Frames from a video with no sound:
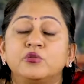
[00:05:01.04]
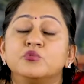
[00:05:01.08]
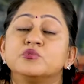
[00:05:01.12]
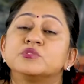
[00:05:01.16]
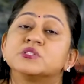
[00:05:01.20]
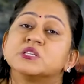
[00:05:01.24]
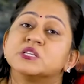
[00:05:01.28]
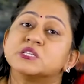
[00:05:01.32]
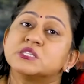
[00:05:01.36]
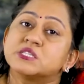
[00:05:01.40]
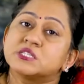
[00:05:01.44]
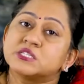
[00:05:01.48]
to
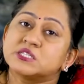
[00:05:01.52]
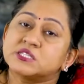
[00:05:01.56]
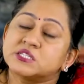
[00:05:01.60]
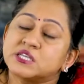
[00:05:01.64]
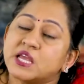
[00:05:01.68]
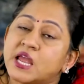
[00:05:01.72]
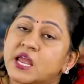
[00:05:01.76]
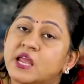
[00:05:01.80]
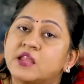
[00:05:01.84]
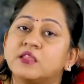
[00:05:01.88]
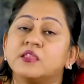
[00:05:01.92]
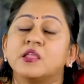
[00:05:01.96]

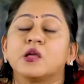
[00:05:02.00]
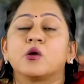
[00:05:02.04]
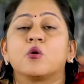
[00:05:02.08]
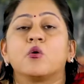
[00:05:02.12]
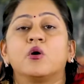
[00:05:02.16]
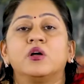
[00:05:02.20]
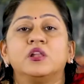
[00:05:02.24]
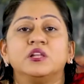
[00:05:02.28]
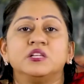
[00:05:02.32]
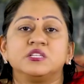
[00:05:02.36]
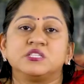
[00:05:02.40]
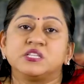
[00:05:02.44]
sustain the
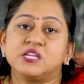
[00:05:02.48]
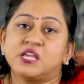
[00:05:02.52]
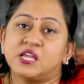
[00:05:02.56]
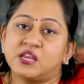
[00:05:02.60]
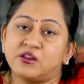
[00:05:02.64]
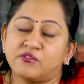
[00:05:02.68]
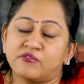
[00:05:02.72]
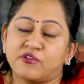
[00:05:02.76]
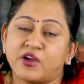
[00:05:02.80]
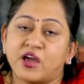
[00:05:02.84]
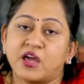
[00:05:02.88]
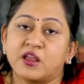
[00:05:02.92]
quality
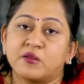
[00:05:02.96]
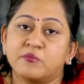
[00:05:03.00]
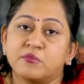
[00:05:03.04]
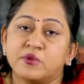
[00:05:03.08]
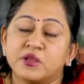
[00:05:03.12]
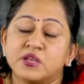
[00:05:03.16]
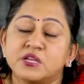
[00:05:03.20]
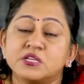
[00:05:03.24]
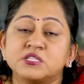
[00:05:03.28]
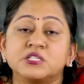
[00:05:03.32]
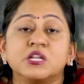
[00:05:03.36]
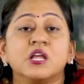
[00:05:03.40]

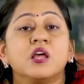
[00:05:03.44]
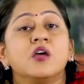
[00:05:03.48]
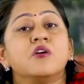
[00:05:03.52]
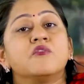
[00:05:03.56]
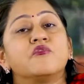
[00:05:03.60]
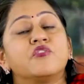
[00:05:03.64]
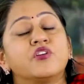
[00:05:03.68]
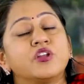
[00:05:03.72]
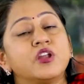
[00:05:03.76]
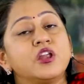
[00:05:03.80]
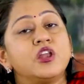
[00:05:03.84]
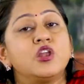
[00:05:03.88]
environment
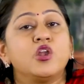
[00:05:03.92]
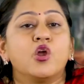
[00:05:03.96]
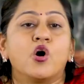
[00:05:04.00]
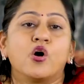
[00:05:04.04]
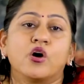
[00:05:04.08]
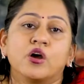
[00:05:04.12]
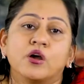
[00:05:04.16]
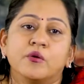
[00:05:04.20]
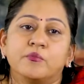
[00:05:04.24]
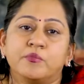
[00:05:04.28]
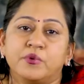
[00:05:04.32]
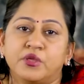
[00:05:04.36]
for a
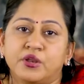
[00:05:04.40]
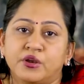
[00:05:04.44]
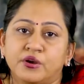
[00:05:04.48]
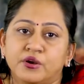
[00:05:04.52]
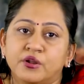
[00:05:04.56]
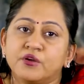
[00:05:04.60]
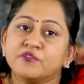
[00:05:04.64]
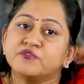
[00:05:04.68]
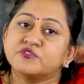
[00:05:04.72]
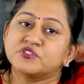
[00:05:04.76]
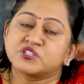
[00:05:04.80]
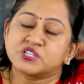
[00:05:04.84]
longer period
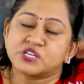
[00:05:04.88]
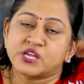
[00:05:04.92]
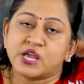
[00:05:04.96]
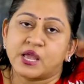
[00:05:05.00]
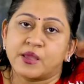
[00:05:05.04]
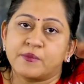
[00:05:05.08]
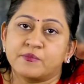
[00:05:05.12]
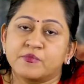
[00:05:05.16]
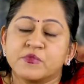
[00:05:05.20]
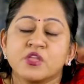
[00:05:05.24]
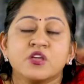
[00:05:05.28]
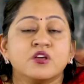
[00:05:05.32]
of
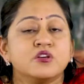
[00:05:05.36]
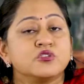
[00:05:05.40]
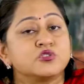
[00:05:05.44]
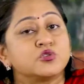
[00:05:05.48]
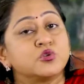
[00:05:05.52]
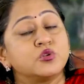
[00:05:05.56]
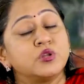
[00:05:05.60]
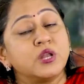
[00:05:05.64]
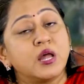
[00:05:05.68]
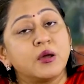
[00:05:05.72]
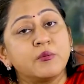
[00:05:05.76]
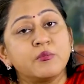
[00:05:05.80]
time.
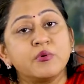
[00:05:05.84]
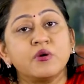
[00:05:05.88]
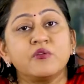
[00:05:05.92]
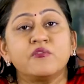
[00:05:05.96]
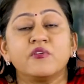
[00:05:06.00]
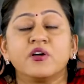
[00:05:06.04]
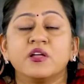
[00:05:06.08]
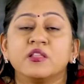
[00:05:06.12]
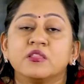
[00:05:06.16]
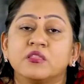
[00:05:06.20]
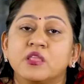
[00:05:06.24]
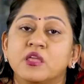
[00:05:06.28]
So number
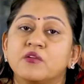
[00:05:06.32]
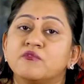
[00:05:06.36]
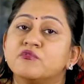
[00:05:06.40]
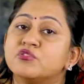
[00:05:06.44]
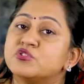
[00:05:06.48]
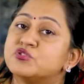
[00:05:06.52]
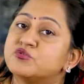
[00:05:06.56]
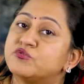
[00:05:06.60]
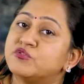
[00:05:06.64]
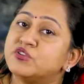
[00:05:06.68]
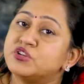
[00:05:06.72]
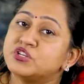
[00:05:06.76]
one thing
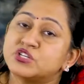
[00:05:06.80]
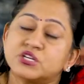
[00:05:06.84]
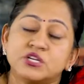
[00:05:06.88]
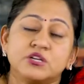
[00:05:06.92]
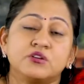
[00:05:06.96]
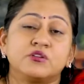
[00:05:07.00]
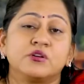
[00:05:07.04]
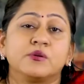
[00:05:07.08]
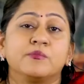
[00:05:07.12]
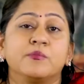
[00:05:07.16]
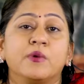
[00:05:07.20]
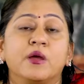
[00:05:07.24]
which we
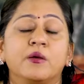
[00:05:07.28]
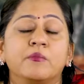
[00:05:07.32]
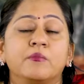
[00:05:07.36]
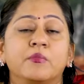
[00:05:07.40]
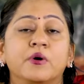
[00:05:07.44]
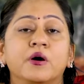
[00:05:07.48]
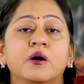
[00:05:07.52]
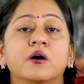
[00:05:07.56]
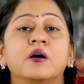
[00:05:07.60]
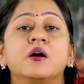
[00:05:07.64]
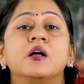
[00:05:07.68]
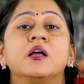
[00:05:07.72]
should
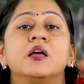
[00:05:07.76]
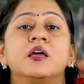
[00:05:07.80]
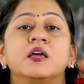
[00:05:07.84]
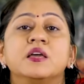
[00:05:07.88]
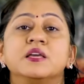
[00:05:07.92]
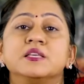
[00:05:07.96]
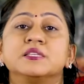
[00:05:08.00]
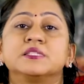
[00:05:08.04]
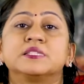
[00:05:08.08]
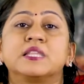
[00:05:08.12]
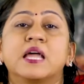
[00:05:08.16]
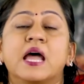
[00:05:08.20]
remember
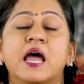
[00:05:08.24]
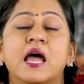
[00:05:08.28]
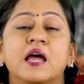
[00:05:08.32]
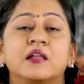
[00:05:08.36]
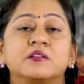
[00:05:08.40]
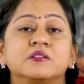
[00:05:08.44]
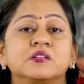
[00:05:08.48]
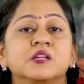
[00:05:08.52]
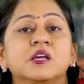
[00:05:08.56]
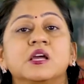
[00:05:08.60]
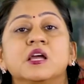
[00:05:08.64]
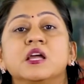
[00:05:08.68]
is
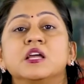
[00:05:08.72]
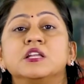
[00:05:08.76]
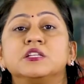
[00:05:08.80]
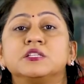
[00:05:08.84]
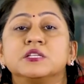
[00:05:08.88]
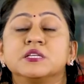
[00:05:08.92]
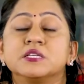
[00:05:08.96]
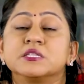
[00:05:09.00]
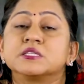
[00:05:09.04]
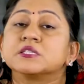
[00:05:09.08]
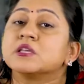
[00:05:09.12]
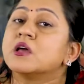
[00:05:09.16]
that it
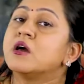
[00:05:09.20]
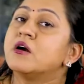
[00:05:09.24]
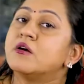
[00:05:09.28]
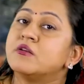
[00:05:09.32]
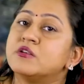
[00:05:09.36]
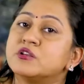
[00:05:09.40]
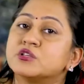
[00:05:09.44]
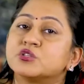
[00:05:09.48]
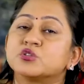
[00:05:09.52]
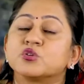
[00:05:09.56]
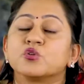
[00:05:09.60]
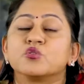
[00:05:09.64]
is
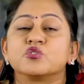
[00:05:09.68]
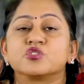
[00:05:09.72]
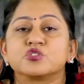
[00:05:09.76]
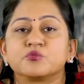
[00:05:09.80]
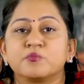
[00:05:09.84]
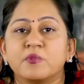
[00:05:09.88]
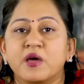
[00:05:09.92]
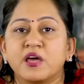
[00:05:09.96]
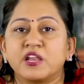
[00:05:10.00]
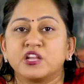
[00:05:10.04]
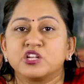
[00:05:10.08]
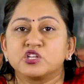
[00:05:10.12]
resource
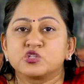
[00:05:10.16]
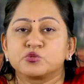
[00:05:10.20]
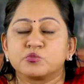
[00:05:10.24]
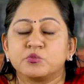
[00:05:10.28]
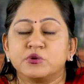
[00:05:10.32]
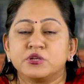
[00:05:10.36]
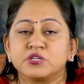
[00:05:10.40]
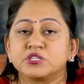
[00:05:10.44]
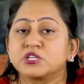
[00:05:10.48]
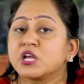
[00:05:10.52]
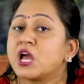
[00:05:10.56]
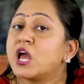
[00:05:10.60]

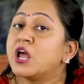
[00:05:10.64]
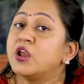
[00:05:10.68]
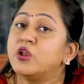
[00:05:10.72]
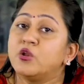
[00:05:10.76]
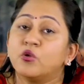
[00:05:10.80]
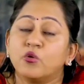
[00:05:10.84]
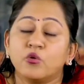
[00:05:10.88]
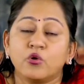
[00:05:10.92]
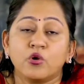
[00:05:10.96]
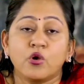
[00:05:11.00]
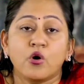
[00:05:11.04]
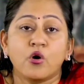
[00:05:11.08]
management and
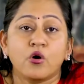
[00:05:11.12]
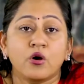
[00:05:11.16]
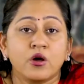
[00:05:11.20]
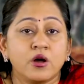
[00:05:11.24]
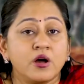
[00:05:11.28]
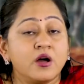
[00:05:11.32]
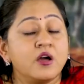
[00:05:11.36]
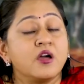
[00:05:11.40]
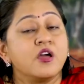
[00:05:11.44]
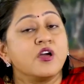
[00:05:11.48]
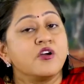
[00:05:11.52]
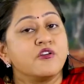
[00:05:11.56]
no
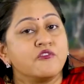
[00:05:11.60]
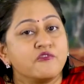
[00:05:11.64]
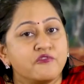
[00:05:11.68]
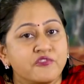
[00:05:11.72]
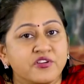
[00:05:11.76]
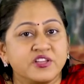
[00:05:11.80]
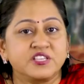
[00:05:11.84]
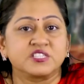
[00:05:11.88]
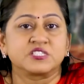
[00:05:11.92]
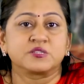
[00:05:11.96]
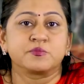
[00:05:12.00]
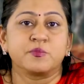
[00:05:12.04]
longer
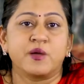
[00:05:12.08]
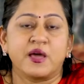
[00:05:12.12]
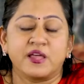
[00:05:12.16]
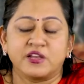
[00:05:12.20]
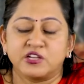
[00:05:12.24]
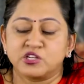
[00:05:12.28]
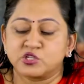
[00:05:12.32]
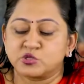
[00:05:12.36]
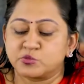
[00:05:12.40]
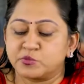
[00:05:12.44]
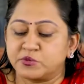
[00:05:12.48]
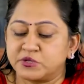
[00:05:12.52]
waste
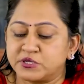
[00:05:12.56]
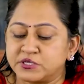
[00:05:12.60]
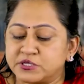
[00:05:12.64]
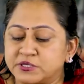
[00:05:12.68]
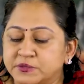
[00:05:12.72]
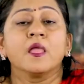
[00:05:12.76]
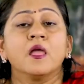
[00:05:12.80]
management.